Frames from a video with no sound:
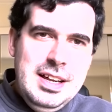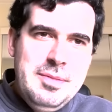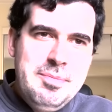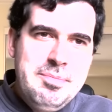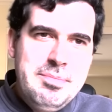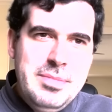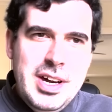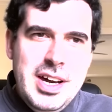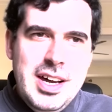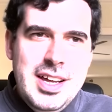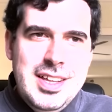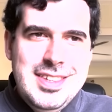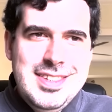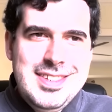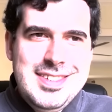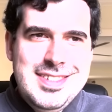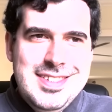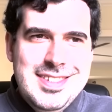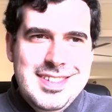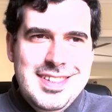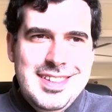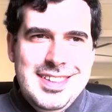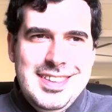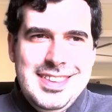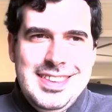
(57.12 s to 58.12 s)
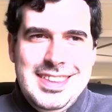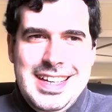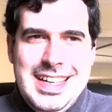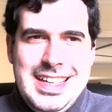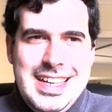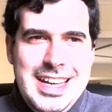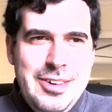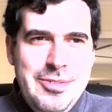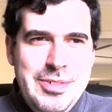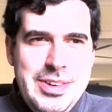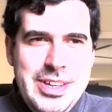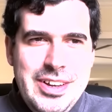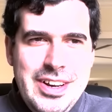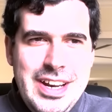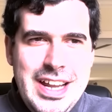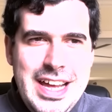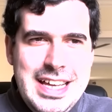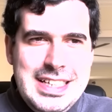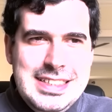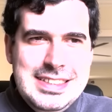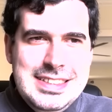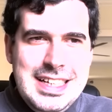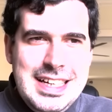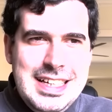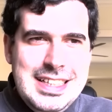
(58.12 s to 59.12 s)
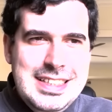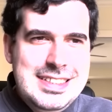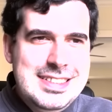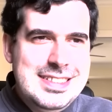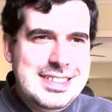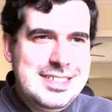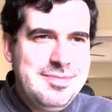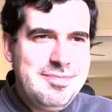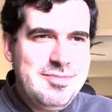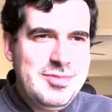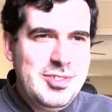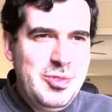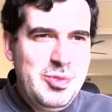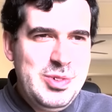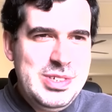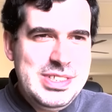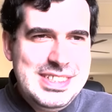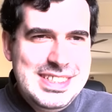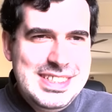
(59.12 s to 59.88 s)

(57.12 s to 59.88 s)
but then I realized that with